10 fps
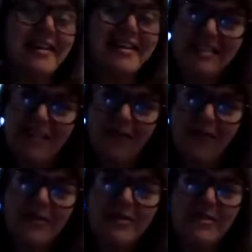on a
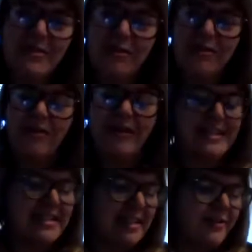shelf in your store or
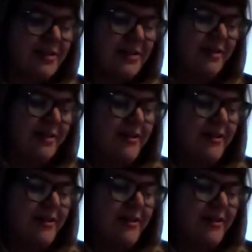get delivered to your